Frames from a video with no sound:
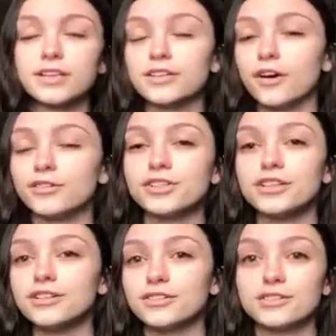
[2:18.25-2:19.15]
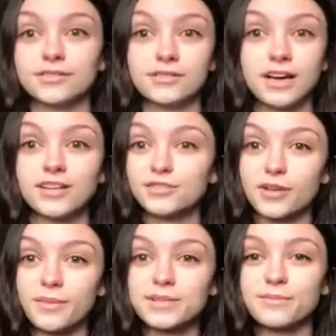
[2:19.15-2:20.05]
you know, she had
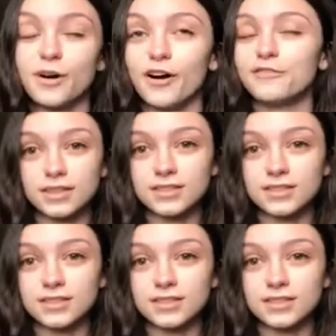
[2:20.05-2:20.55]
dropped him off.